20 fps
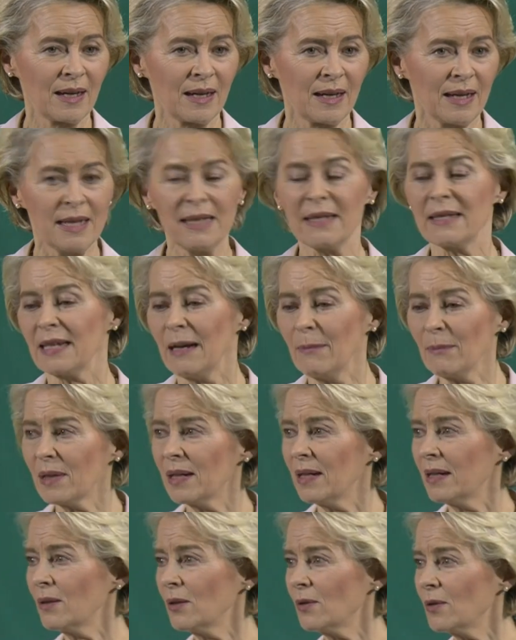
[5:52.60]
in some
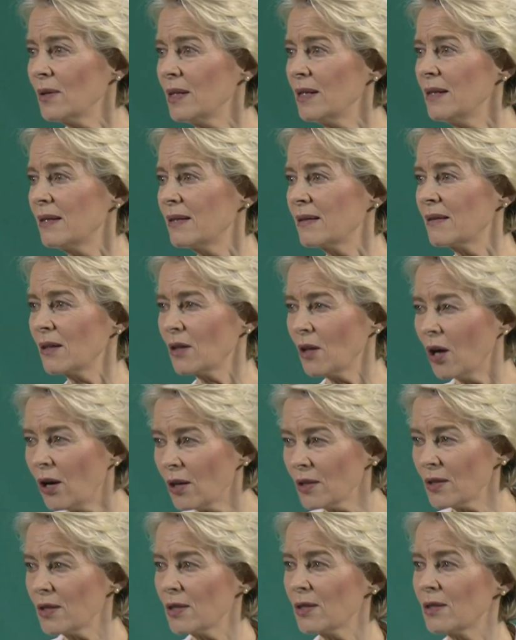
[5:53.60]
countries, the
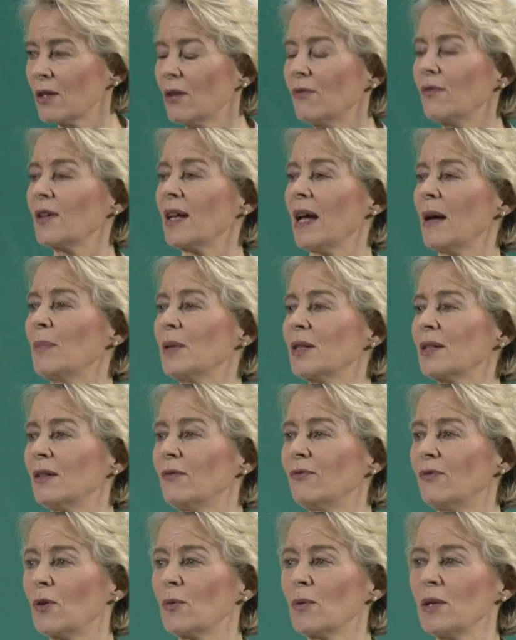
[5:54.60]
cost of capital
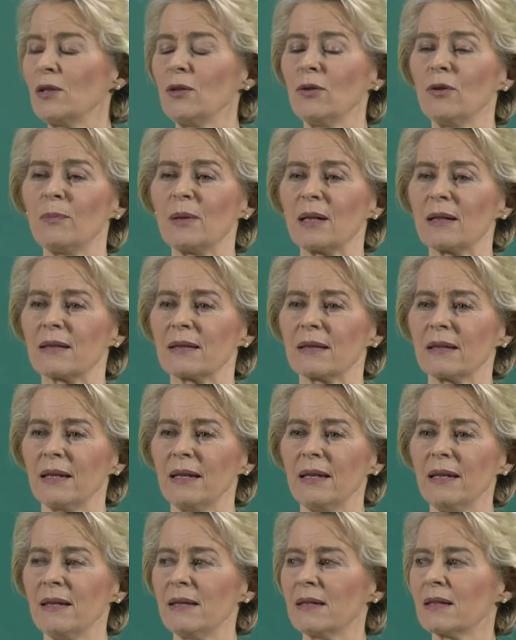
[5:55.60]
for renewables
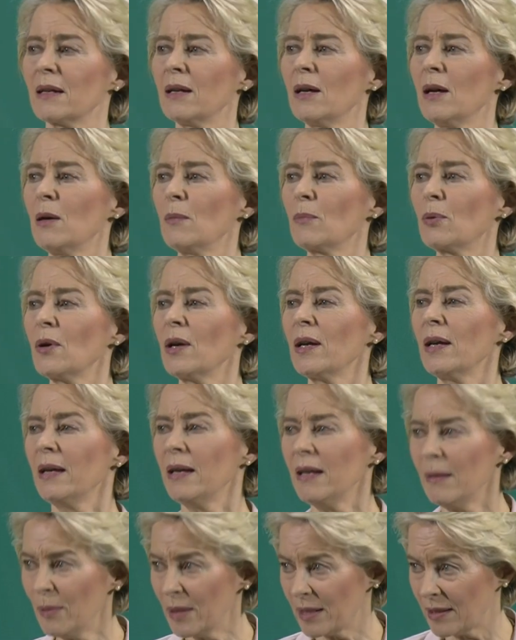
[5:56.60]
is
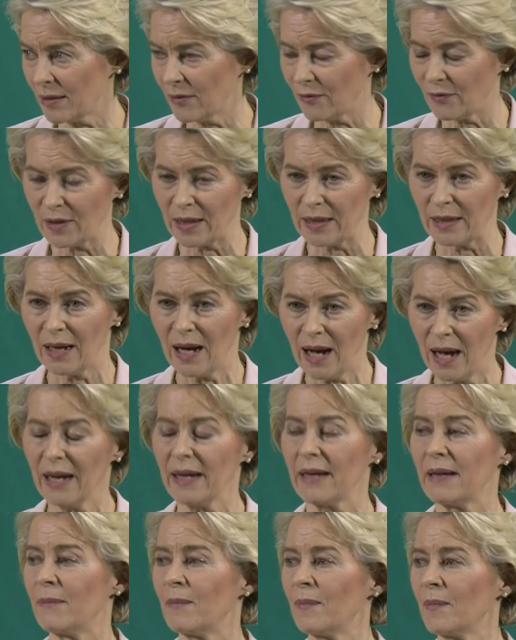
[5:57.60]
prohibitively
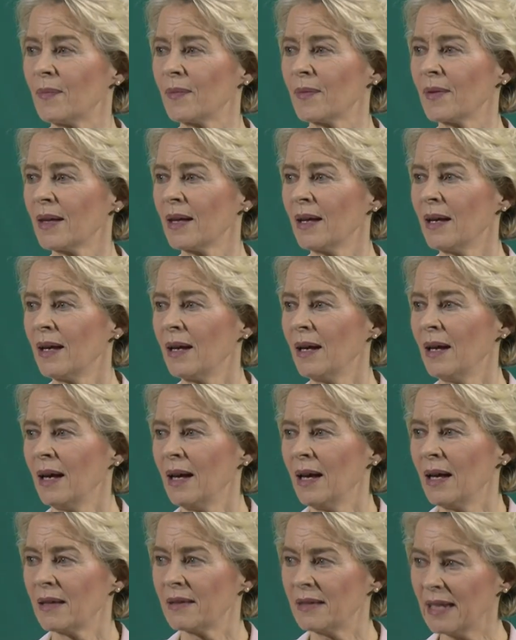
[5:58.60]
high.
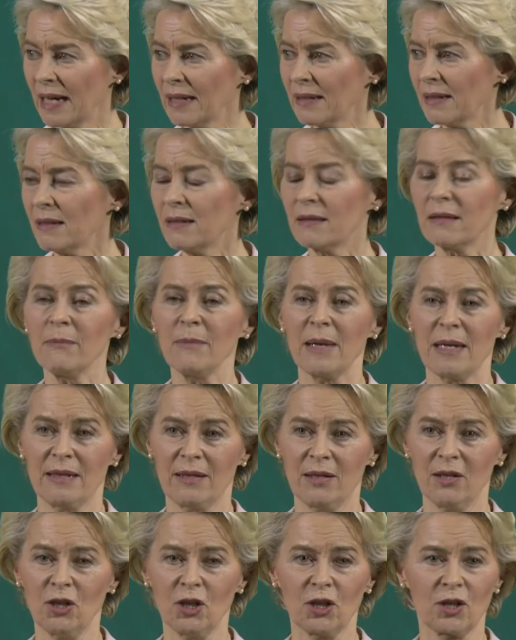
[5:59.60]
That is the
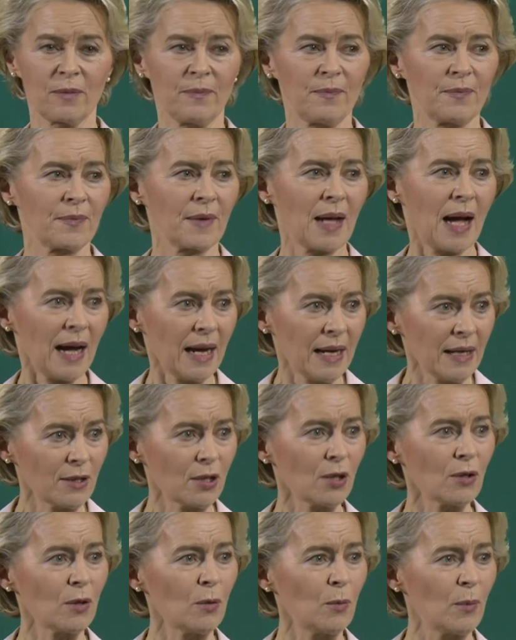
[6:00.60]
message I
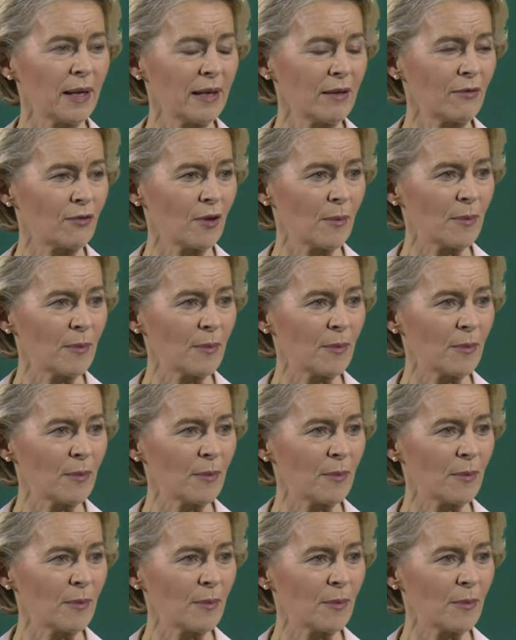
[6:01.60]
took away from